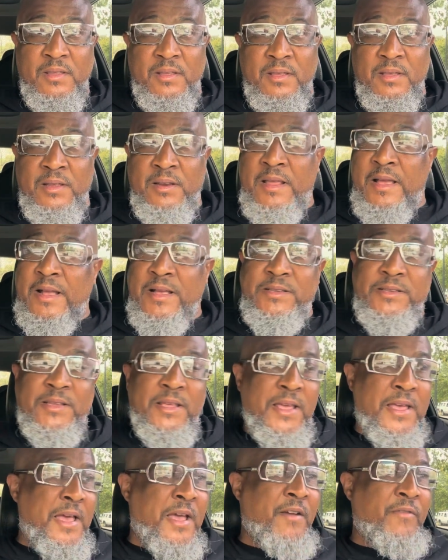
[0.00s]
And like I
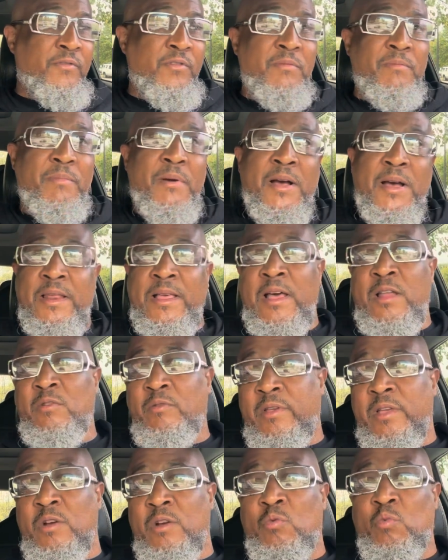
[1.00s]
said, everybody, I don't
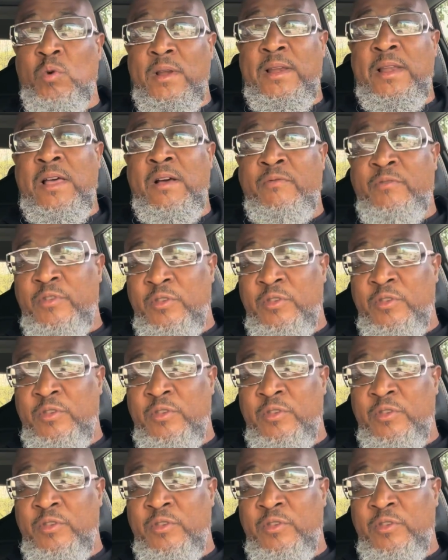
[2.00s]
care what level